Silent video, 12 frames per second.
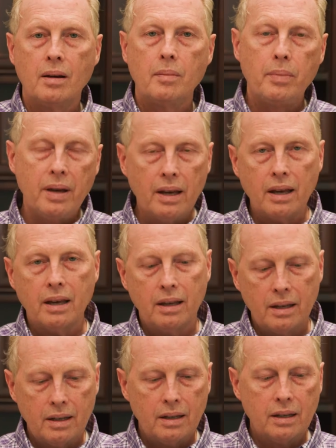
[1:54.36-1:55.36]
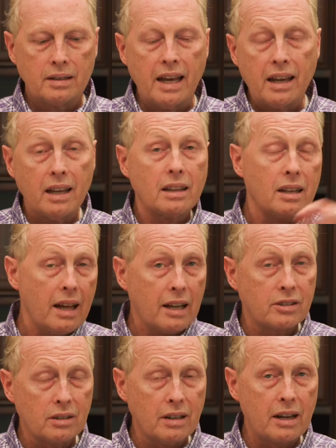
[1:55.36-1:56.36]
Pick, taking the
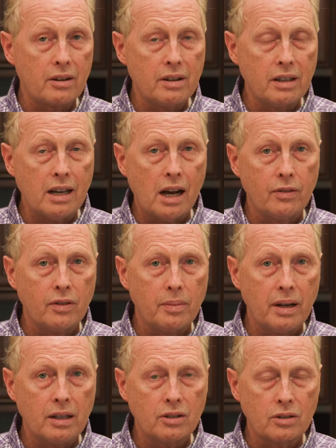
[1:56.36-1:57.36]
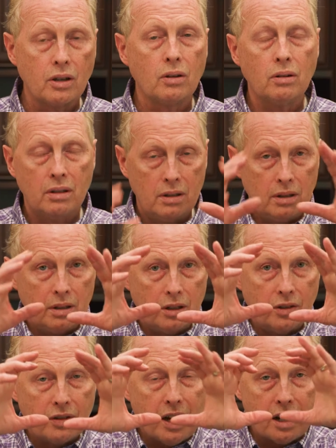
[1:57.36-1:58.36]
next letter in the alphabet. So
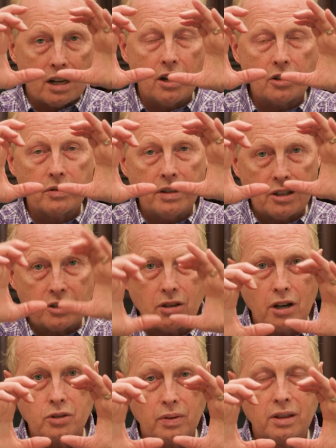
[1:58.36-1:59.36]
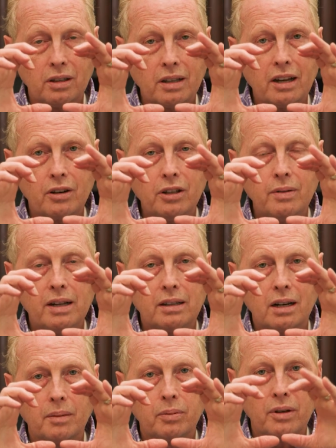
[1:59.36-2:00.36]
you've got a country that starts with the letter you ended
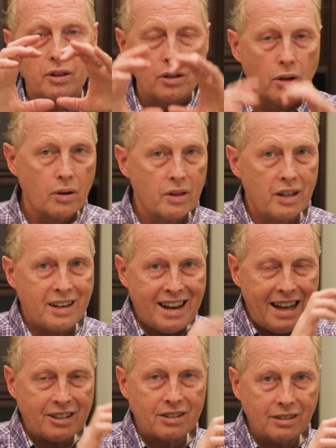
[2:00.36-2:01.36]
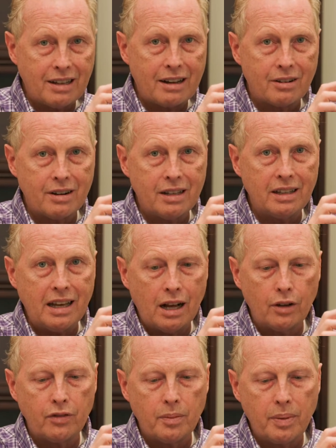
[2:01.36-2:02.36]
up with. Go to the next letter in the
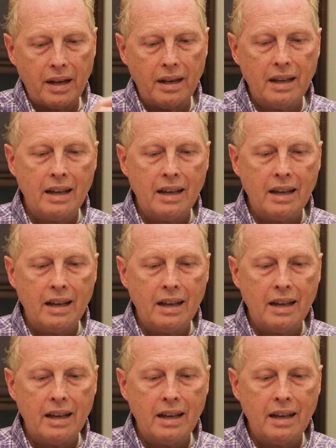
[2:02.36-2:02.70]
alphabet